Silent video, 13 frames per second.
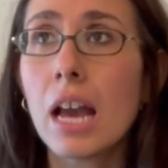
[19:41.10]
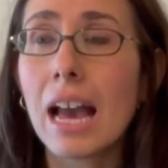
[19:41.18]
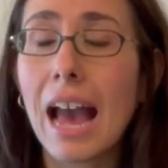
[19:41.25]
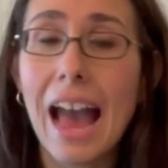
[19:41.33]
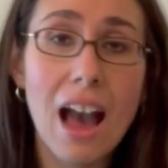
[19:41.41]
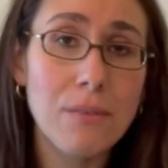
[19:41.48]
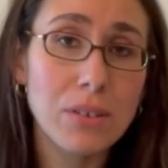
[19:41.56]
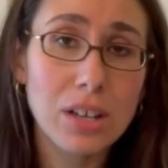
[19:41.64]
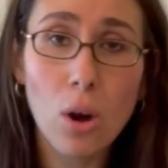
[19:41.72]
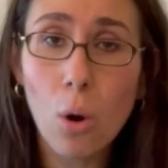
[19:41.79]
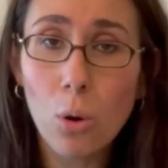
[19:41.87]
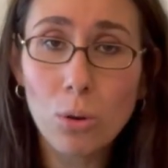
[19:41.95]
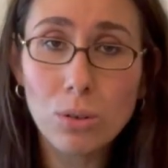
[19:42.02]
have it
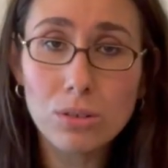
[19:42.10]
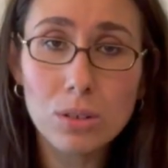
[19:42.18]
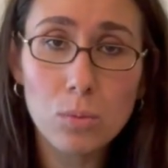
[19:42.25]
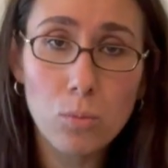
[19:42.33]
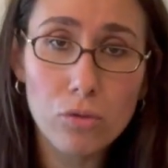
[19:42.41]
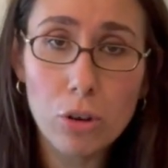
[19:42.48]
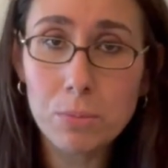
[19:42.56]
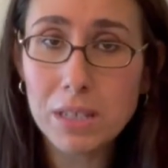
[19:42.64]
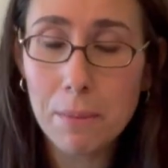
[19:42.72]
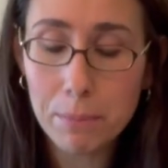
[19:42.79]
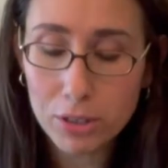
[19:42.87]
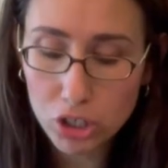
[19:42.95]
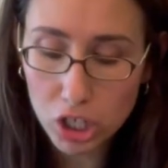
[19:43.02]
cold, room
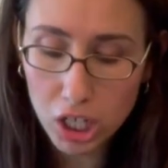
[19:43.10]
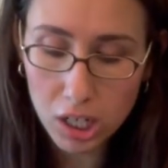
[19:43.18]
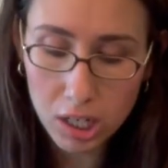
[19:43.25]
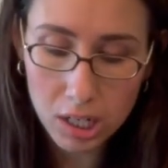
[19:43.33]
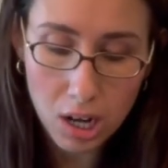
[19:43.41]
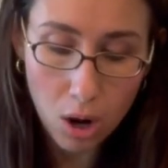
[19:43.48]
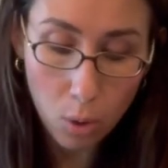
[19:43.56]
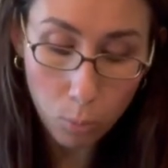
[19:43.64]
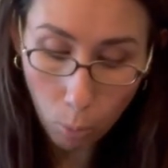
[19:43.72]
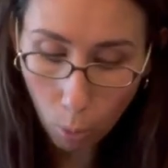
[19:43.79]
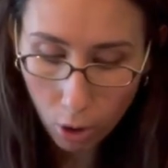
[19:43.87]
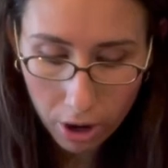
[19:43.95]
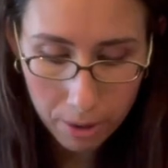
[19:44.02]
temperature,
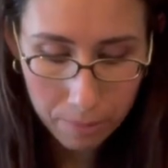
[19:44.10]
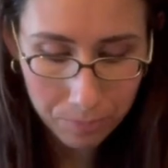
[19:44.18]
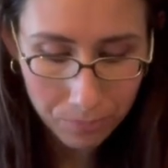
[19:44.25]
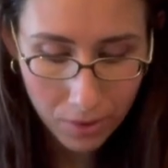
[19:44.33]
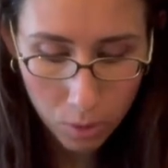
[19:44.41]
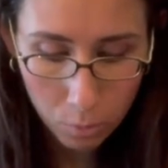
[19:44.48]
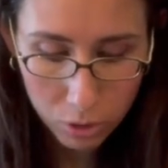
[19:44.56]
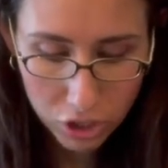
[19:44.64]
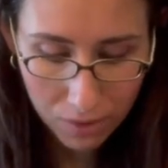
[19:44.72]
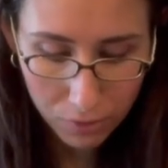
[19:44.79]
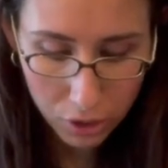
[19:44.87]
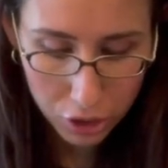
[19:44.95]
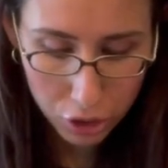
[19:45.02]
warm,
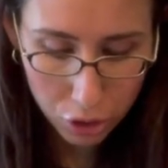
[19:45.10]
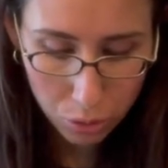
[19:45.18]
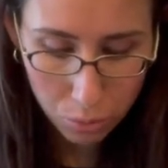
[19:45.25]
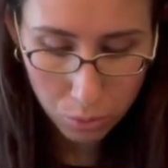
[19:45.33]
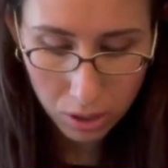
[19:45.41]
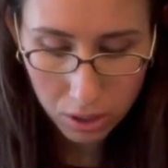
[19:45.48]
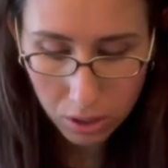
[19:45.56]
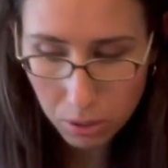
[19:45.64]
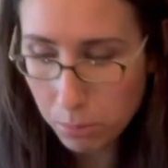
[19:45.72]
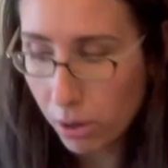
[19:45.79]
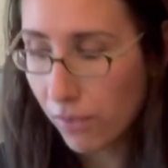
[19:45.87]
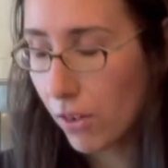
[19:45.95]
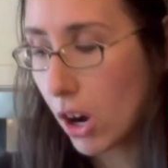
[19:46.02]
whichever you
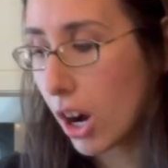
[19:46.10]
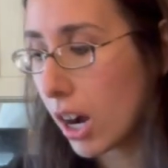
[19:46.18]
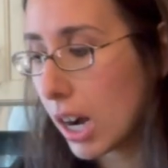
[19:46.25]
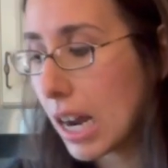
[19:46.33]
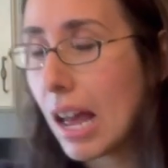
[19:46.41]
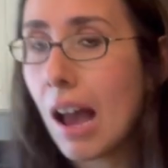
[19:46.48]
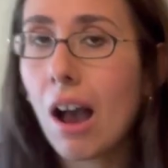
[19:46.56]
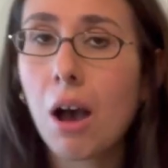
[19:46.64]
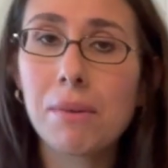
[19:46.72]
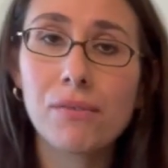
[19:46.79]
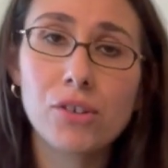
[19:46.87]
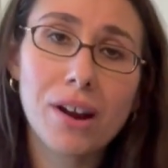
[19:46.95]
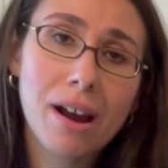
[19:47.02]
prefer.
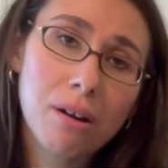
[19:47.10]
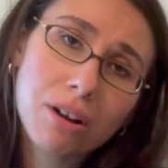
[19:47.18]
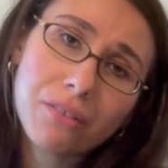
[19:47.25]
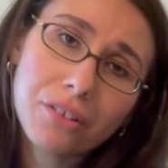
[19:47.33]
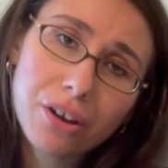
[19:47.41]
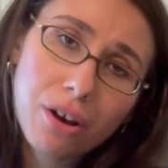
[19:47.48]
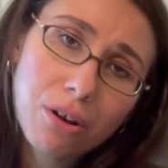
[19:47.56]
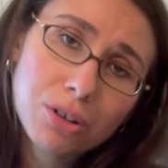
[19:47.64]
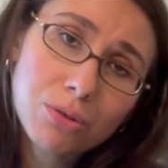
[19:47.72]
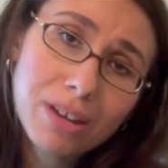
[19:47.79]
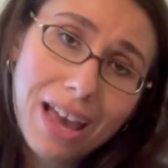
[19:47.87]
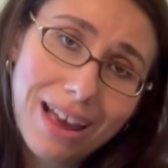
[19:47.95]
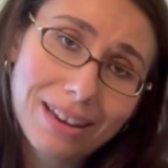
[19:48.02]
If you're out on the go, you
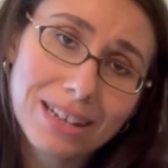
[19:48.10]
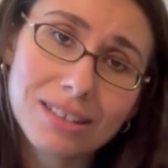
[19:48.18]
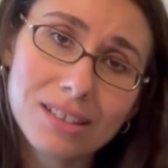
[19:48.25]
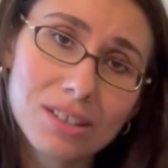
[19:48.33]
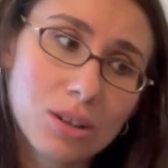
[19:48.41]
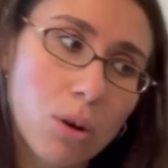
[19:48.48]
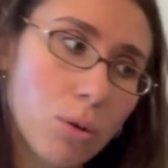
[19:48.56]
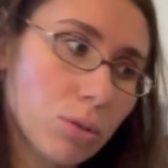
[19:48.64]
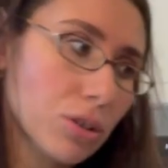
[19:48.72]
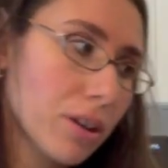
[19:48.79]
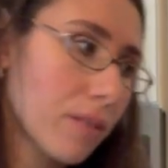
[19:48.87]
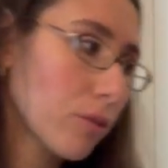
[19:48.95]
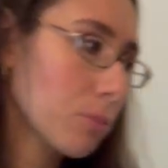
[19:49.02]
can eat this cold or
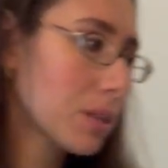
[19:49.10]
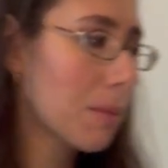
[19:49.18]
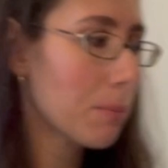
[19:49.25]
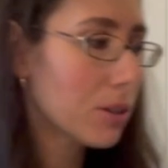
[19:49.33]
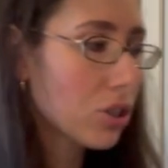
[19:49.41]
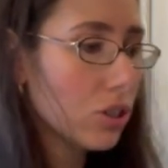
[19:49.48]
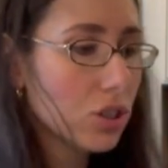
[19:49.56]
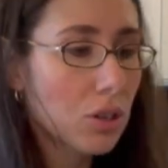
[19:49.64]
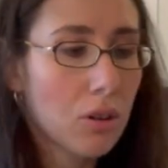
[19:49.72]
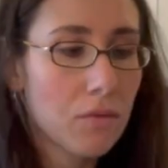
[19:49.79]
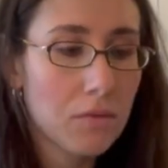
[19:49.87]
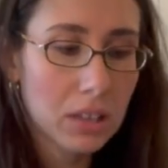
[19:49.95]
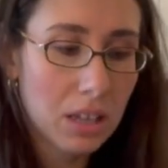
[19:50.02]
at room temperature, so
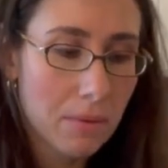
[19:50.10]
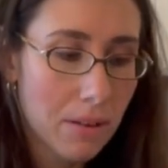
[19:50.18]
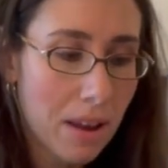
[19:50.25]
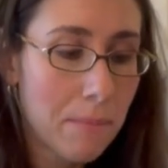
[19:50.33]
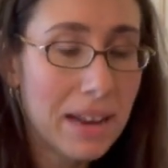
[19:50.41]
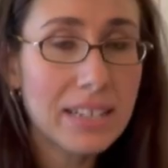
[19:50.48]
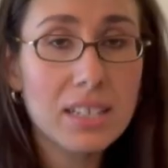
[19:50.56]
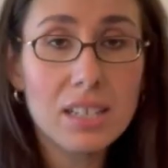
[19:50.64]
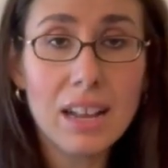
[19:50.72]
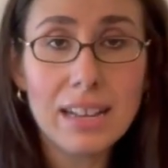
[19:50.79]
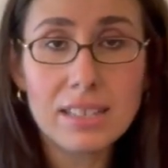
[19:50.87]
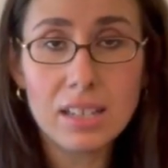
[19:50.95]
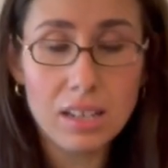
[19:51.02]
it makes it
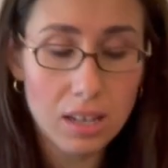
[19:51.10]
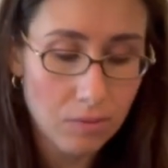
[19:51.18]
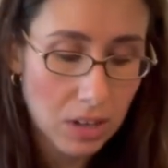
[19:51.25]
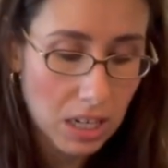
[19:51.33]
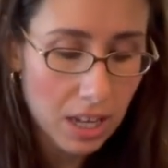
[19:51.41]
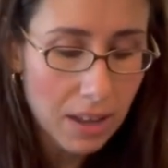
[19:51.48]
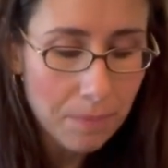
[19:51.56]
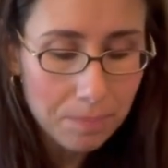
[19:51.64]
nice and convenient.